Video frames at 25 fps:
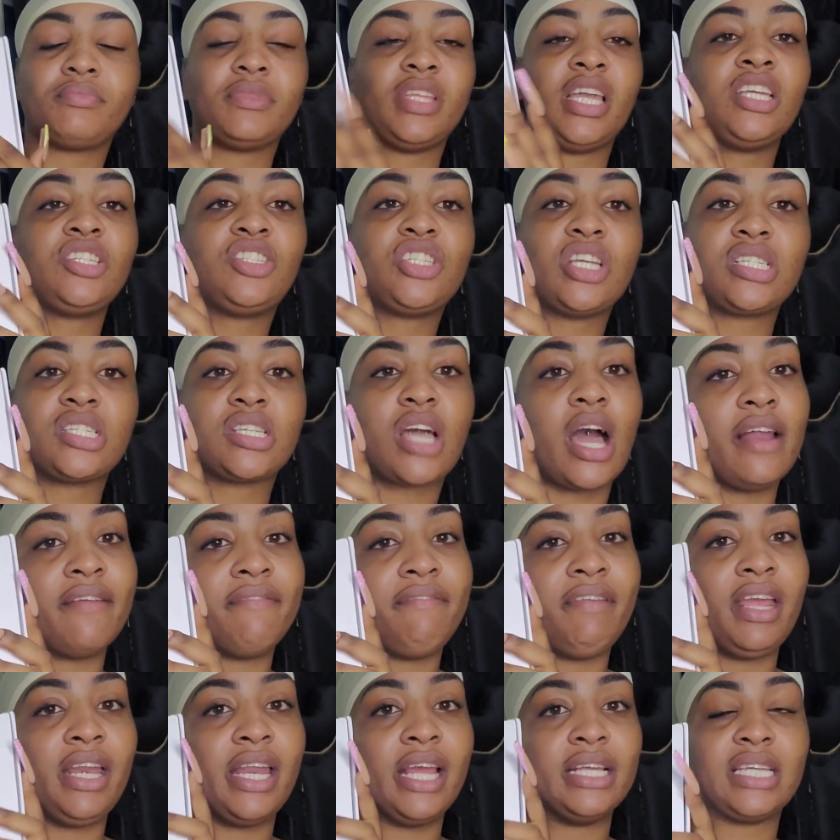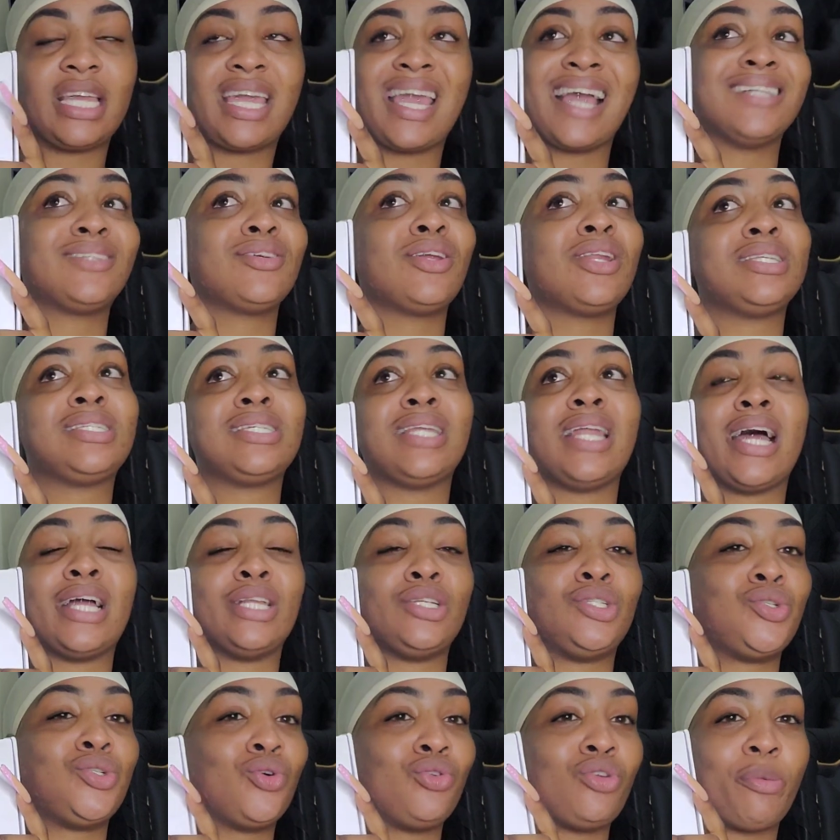it's just convenient. They can't turn it into a
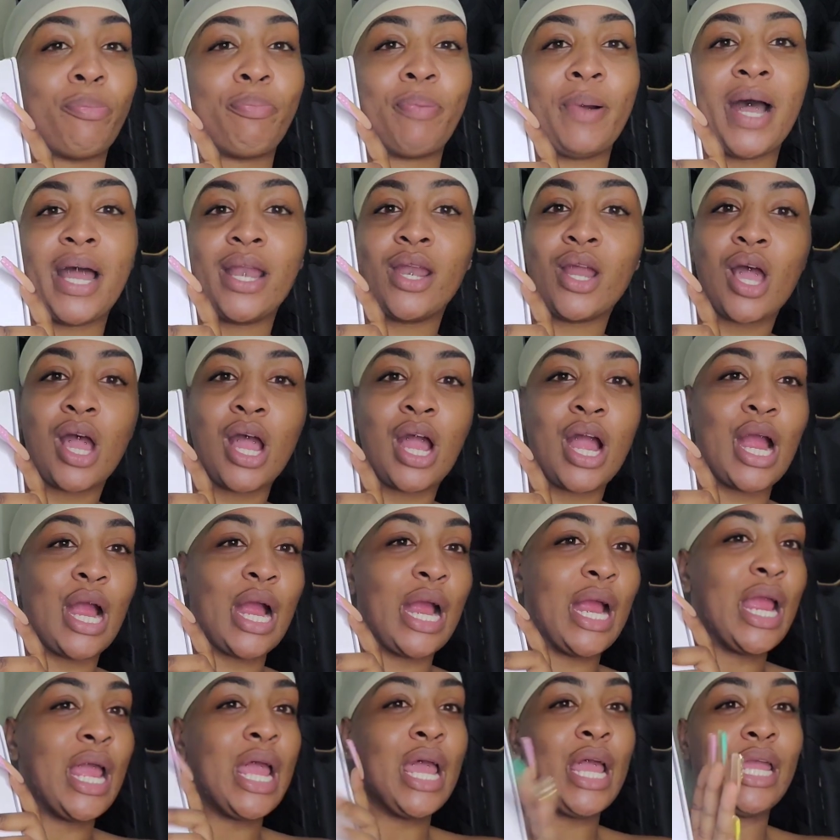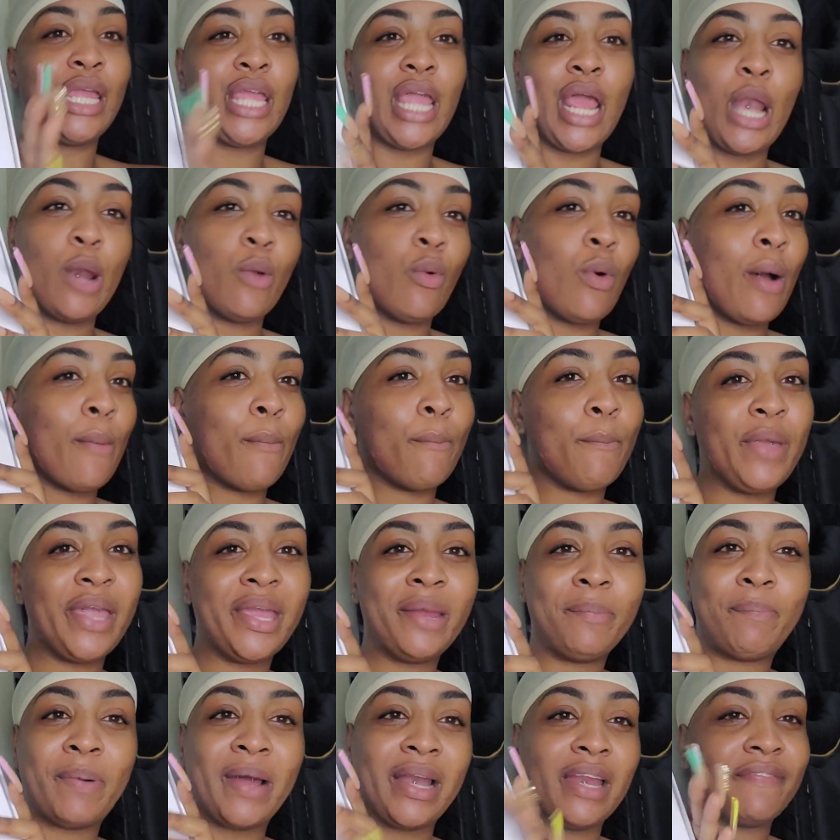jewelry panner. You know what,
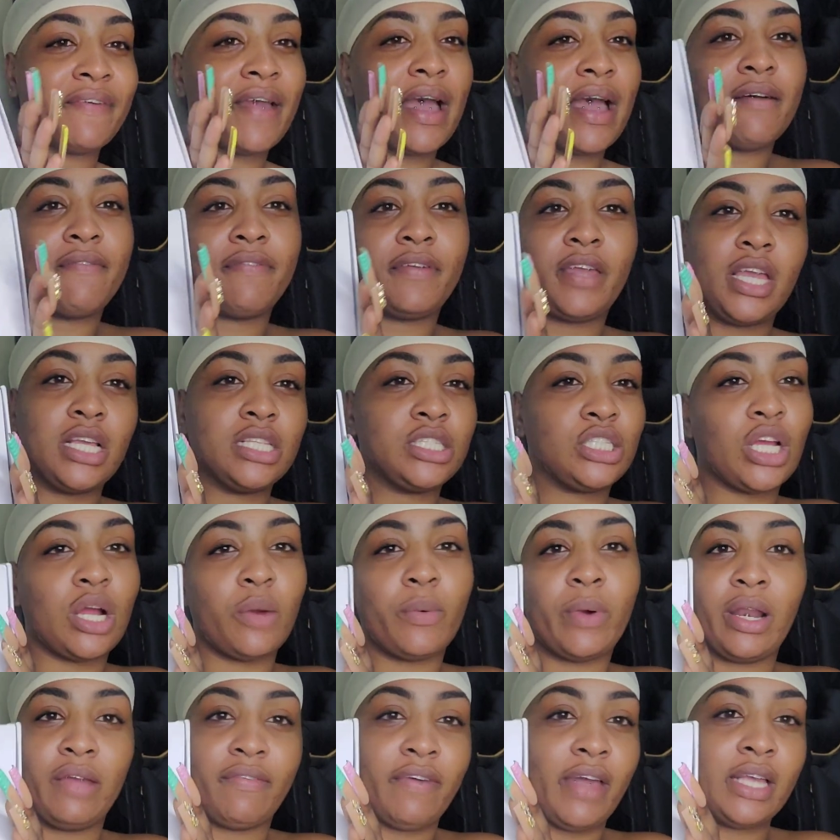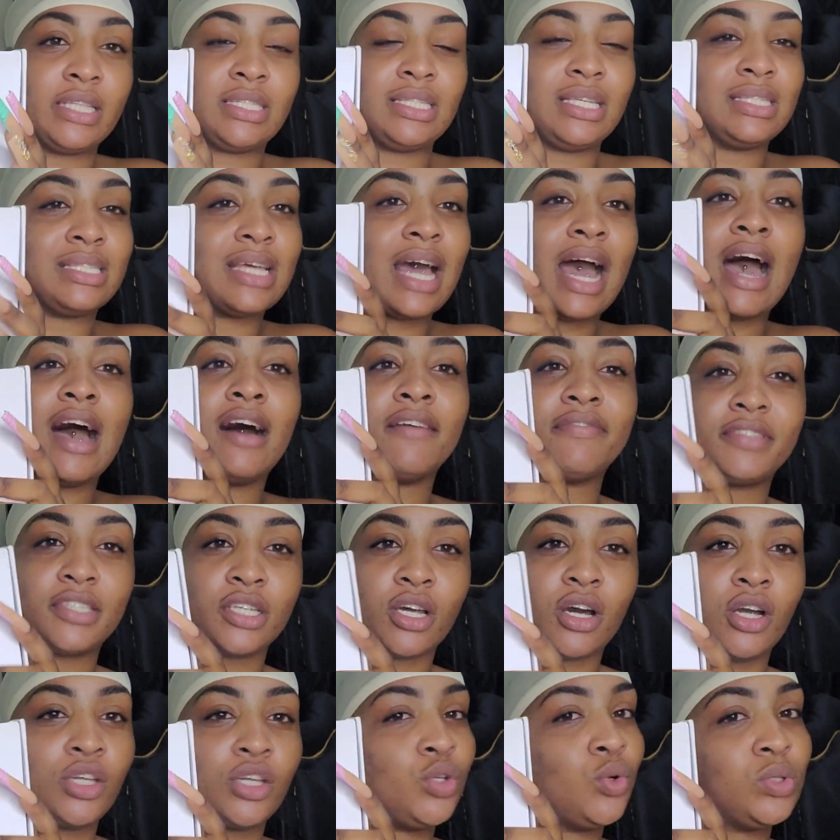bead pan if you have kids or whatever it is
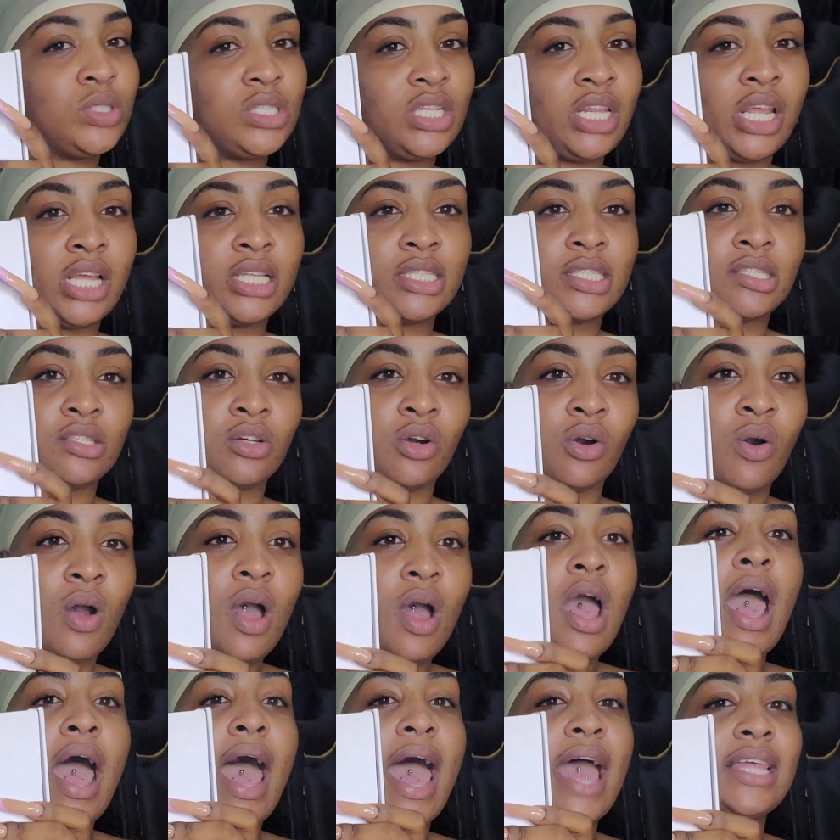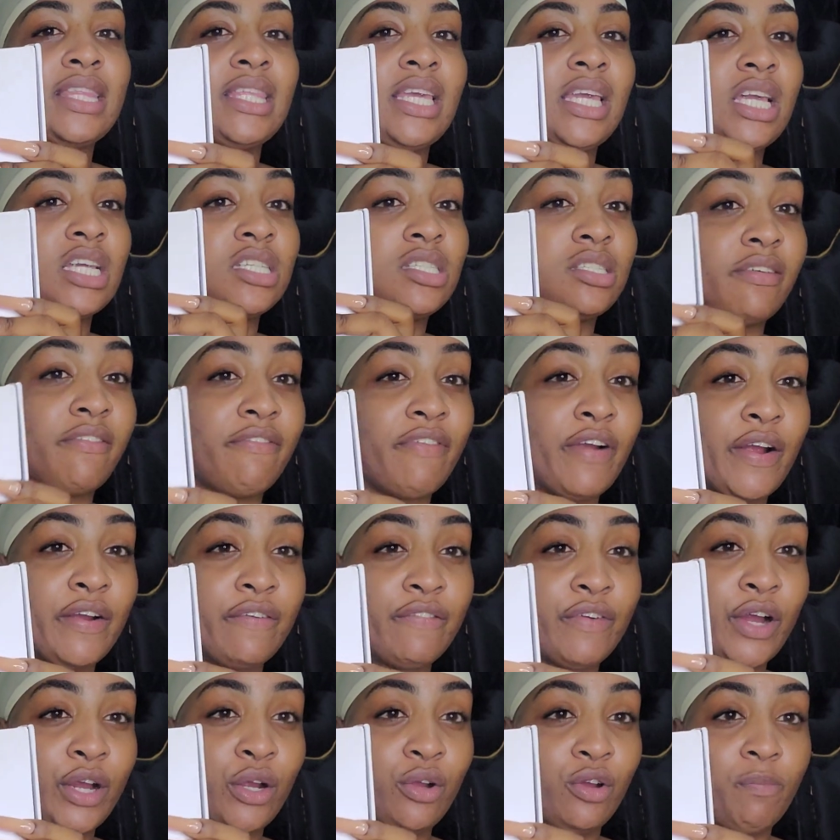after using it. So I think it's a very,
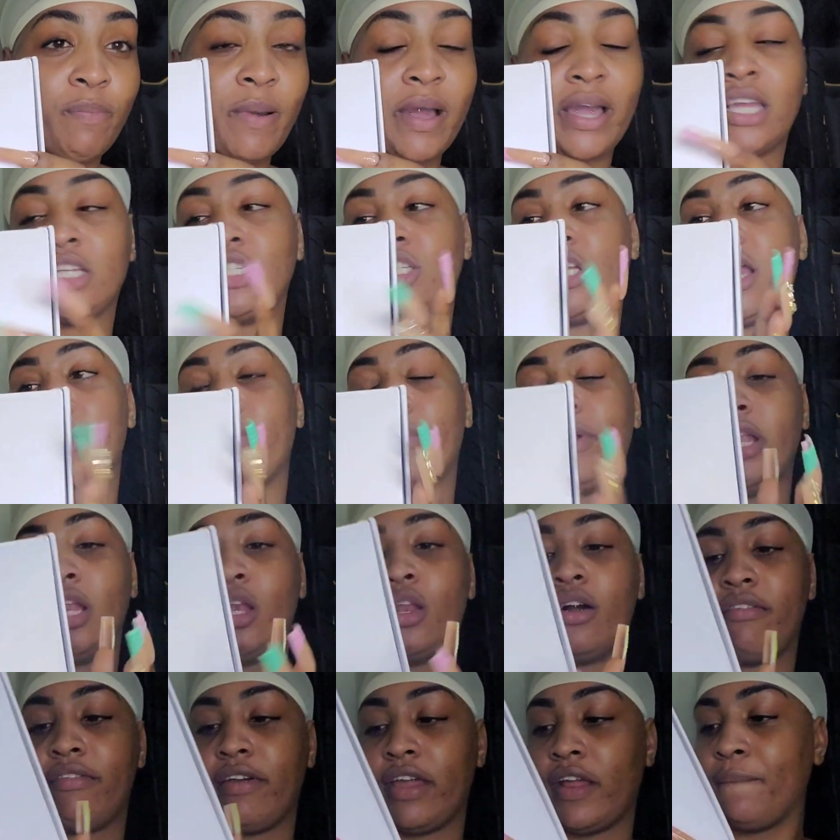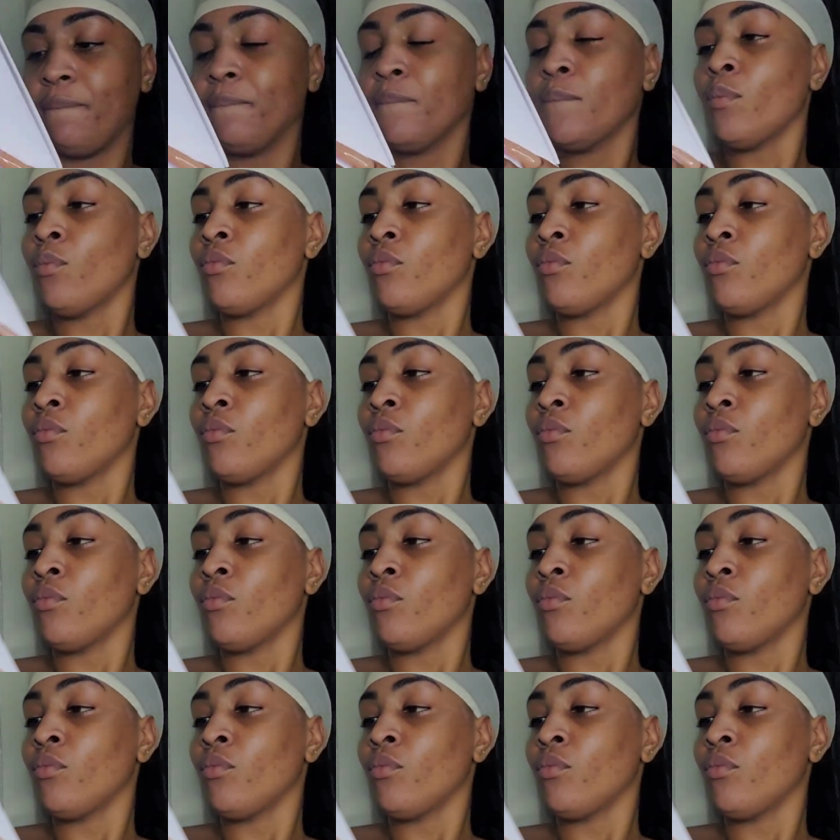very good packaging. I really love it.